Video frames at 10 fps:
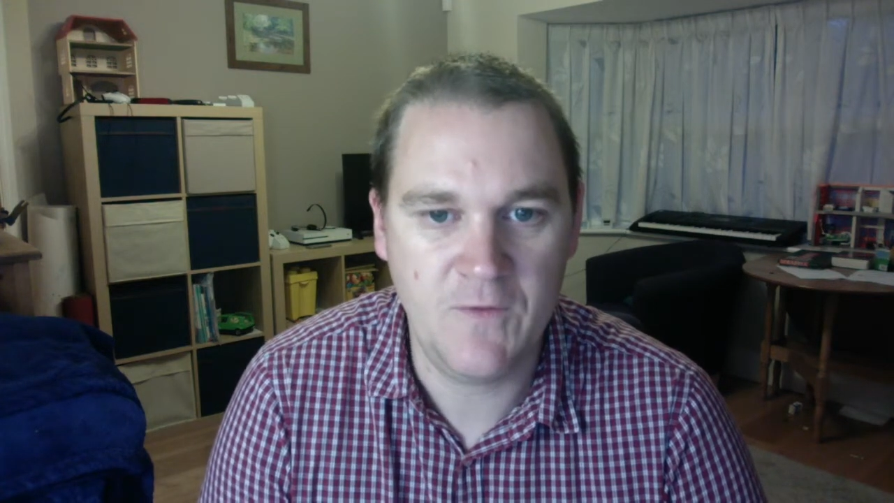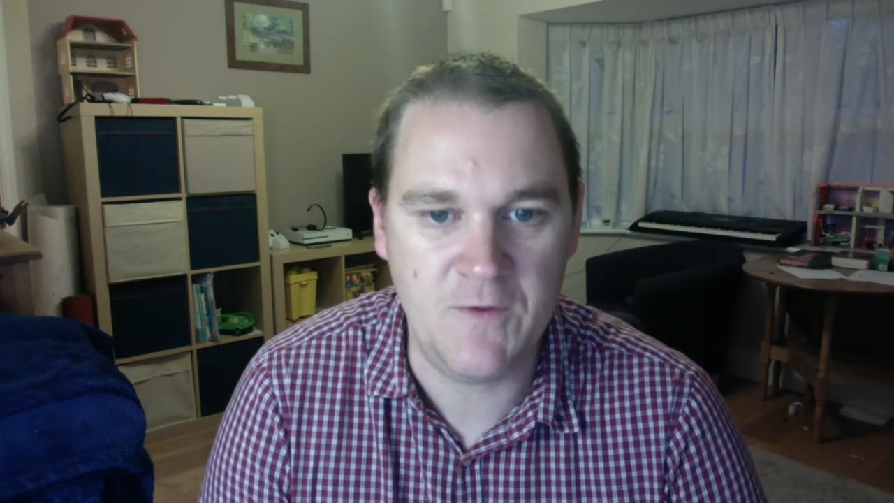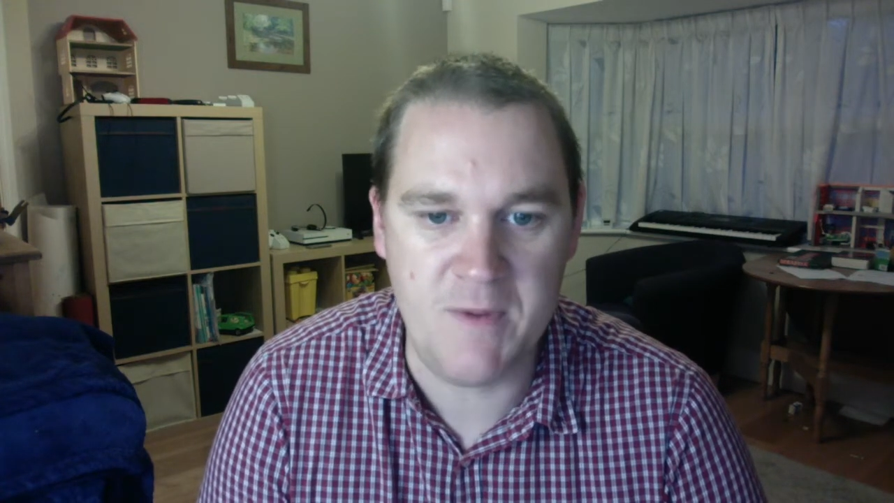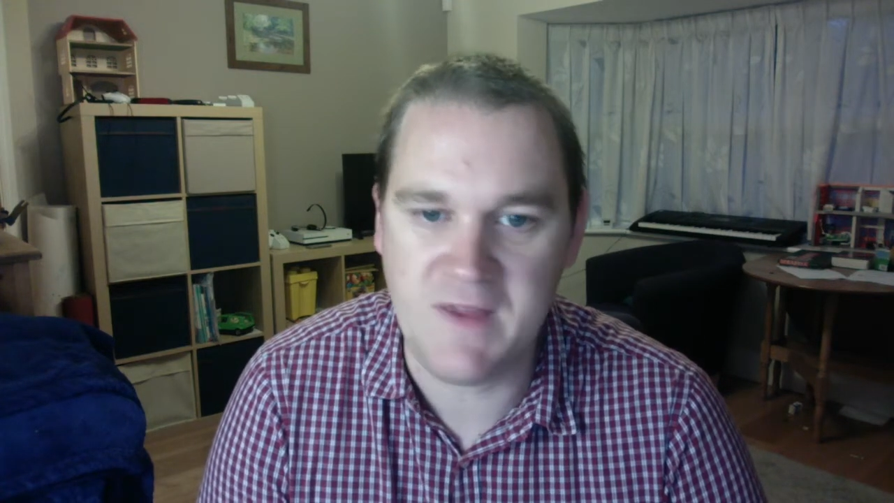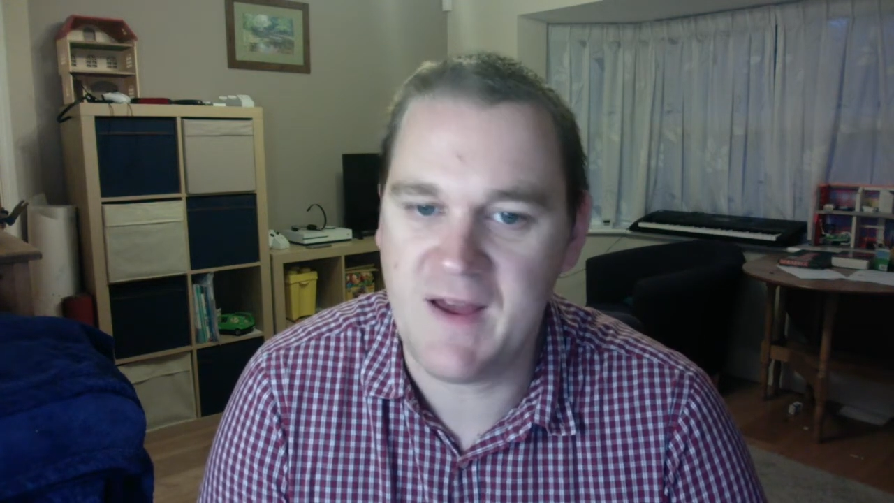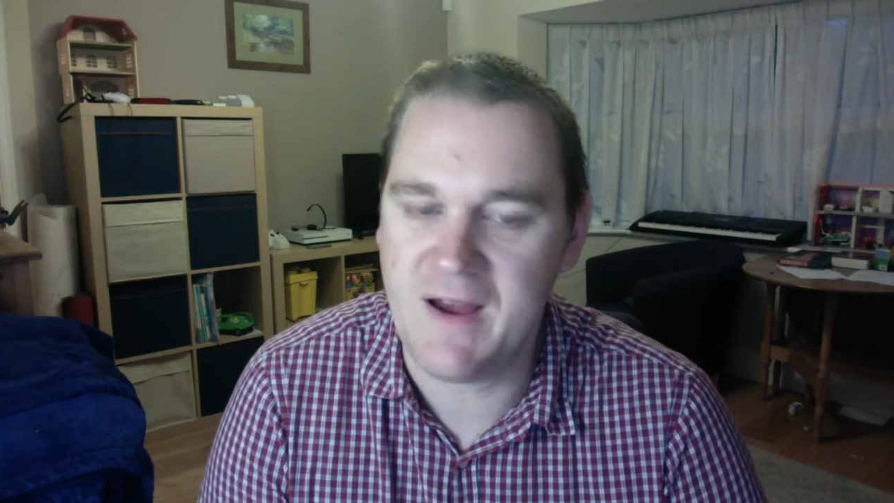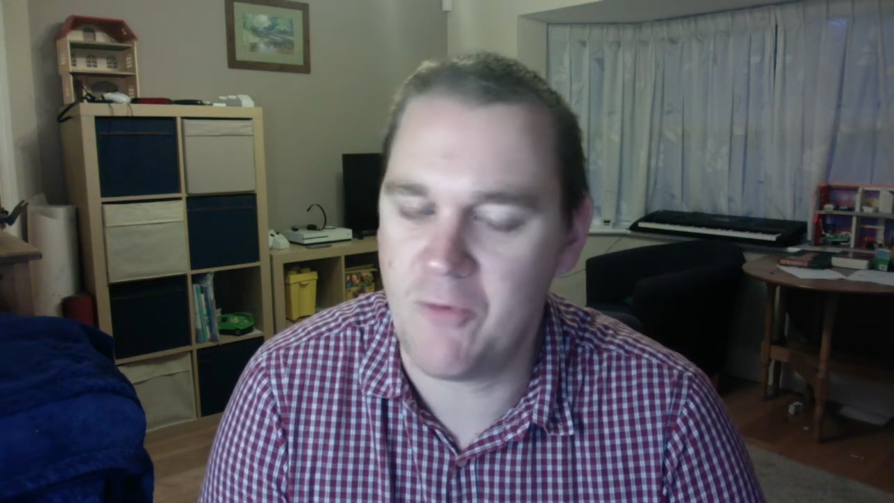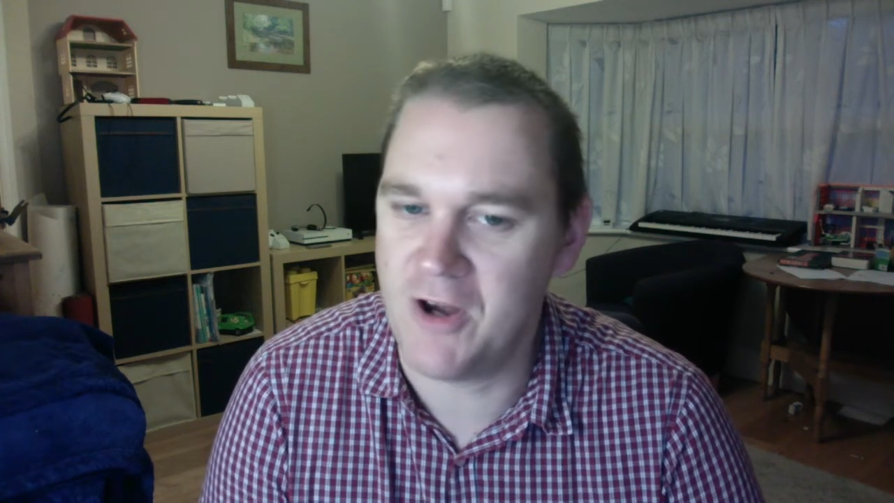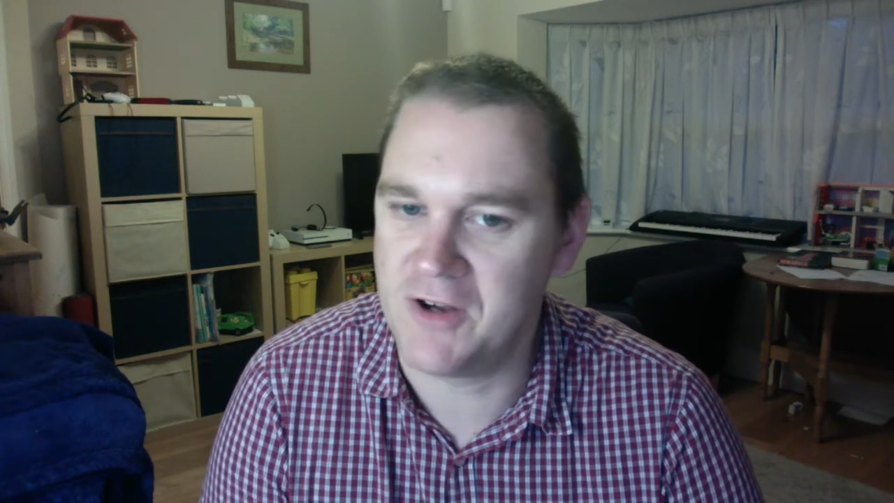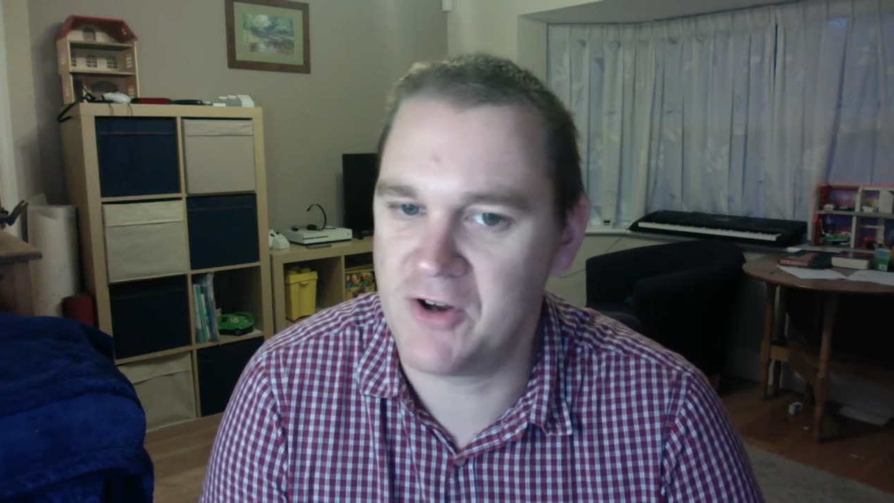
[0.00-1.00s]
to be that
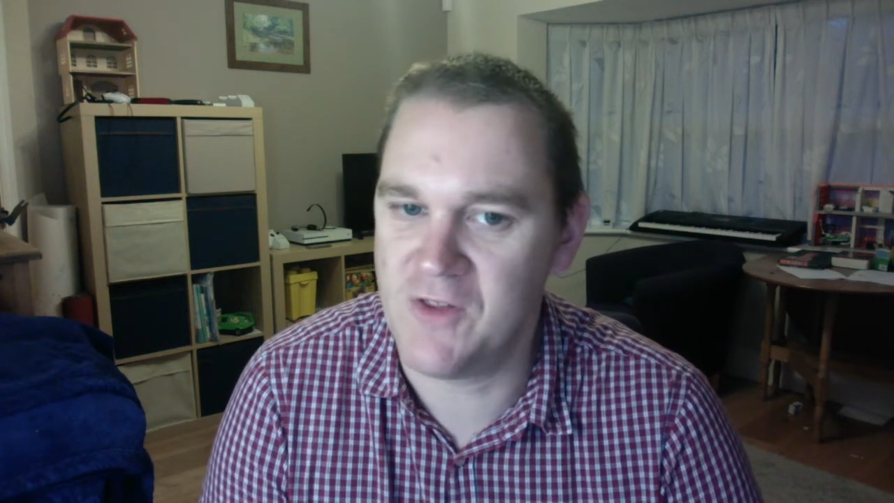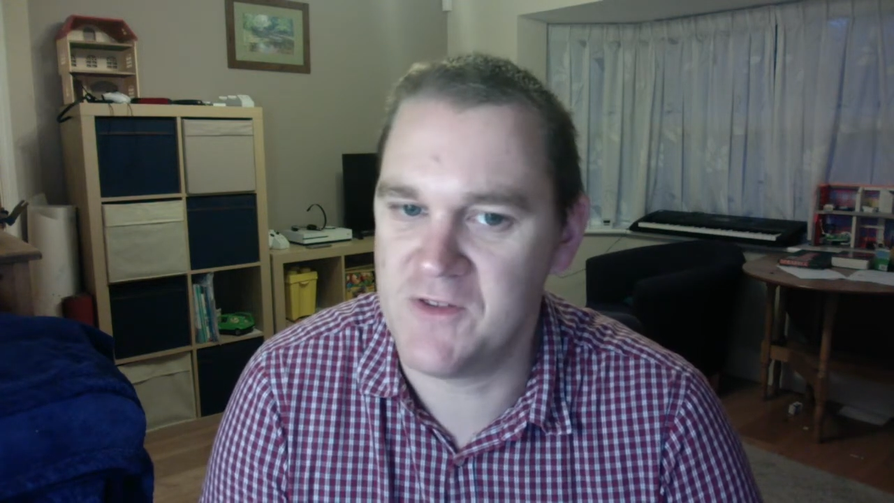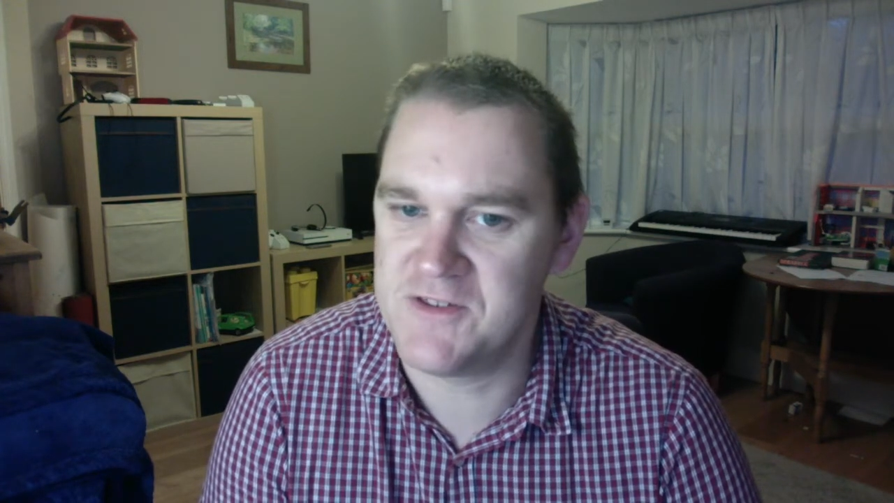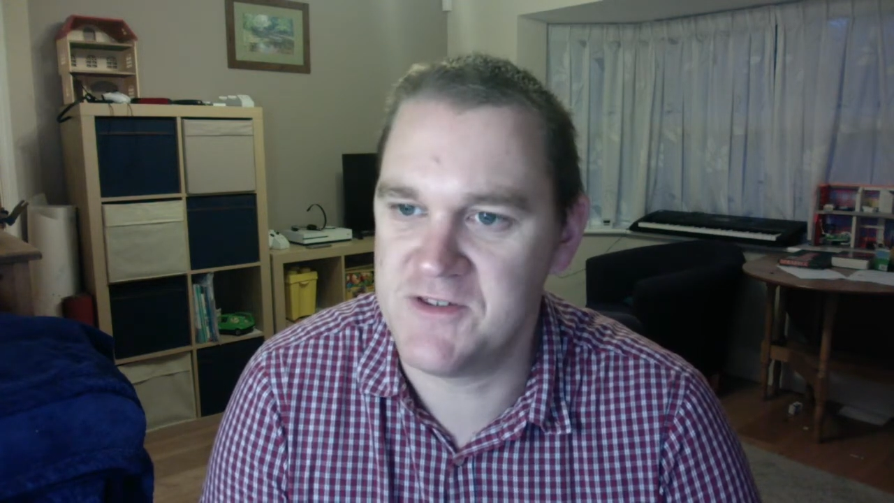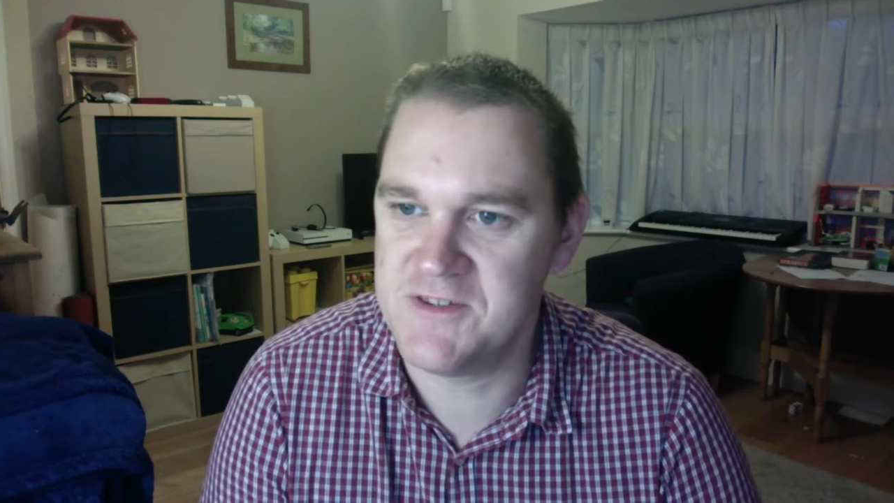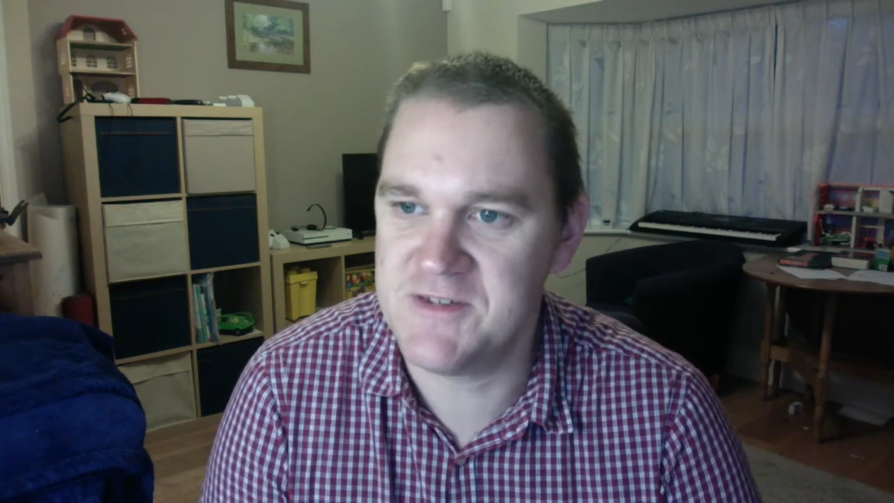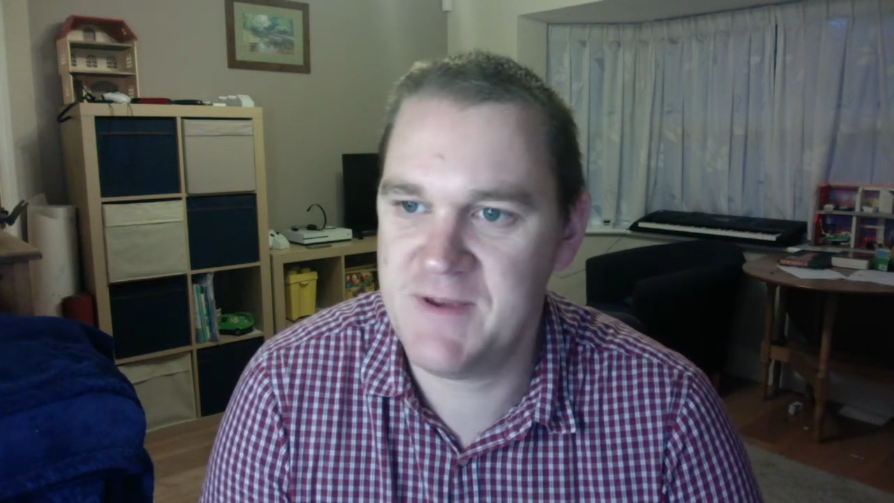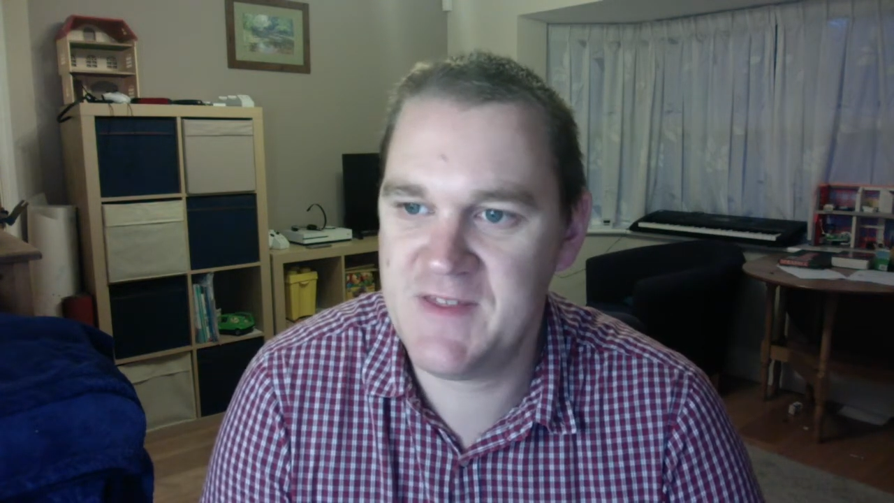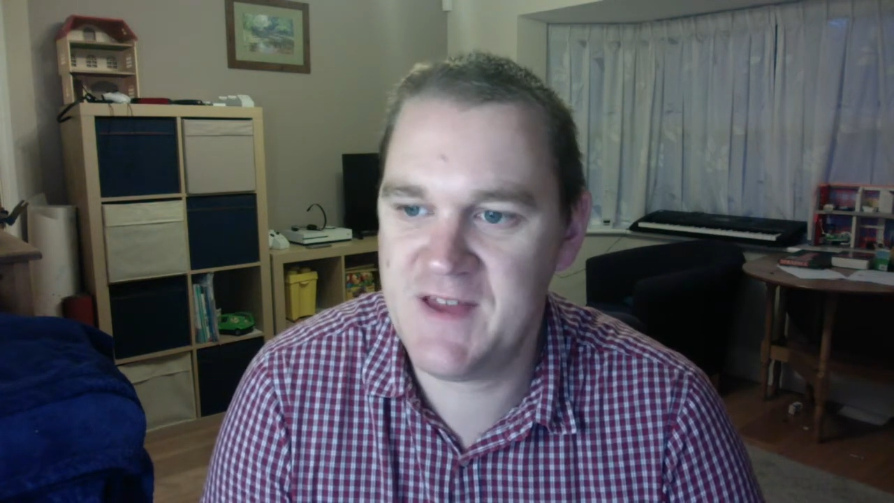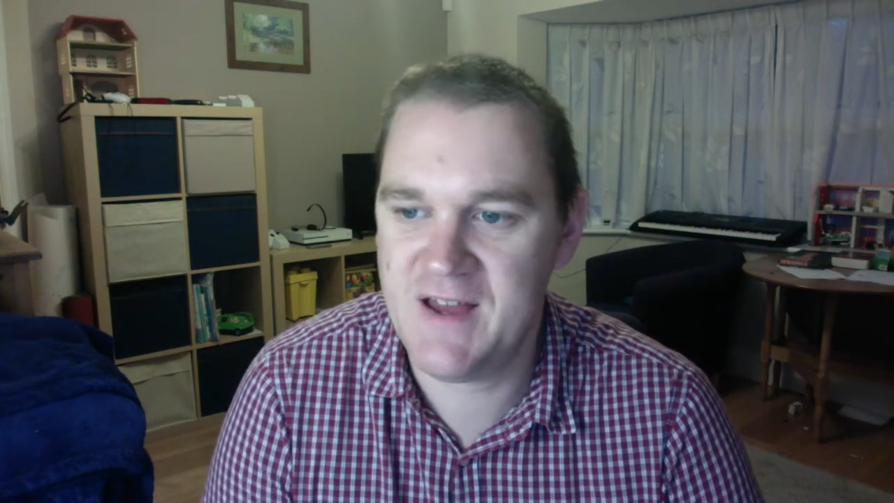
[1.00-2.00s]
one constant, to
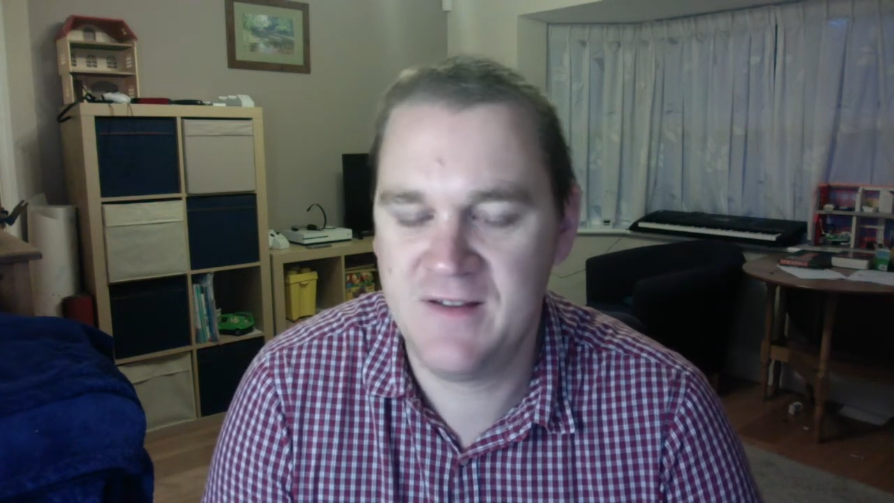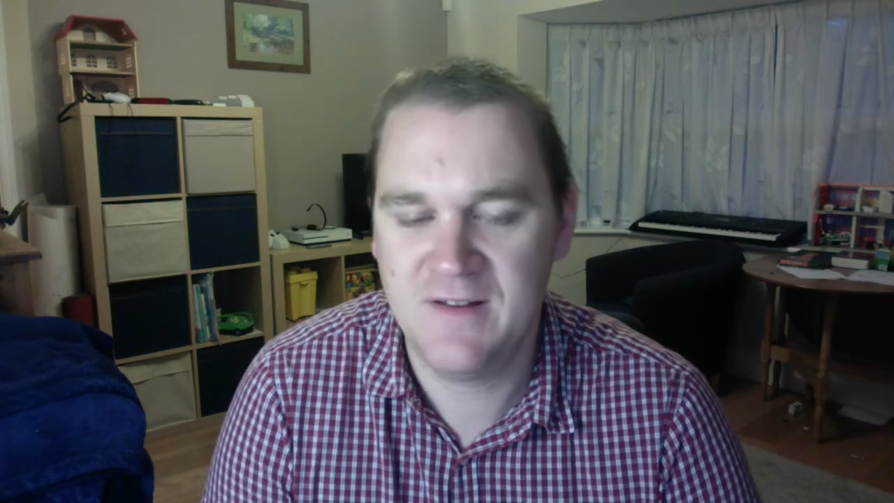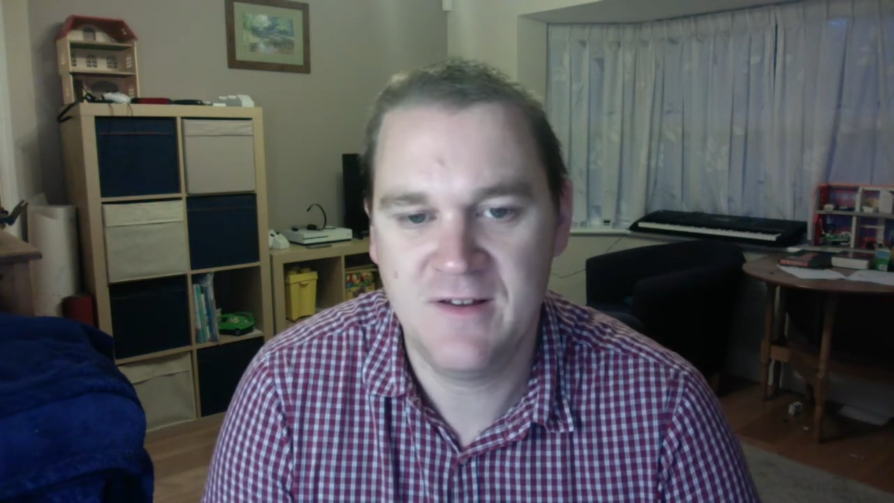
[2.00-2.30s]
be that